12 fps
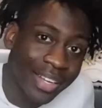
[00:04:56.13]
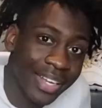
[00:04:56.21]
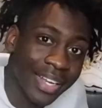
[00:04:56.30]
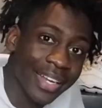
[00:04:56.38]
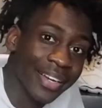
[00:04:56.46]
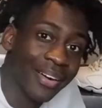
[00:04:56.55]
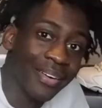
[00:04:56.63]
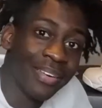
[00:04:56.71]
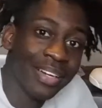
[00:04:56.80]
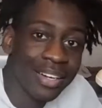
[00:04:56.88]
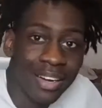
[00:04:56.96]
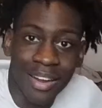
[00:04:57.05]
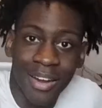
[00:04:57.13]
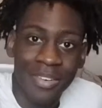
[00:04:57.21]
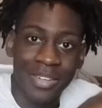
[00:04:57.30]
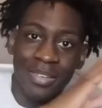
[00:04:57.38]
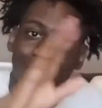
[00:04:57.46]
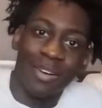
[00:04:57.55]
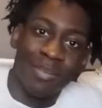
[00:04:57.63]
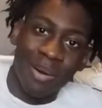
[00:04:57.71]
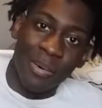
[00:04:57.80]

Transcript: and, you know, go to go to my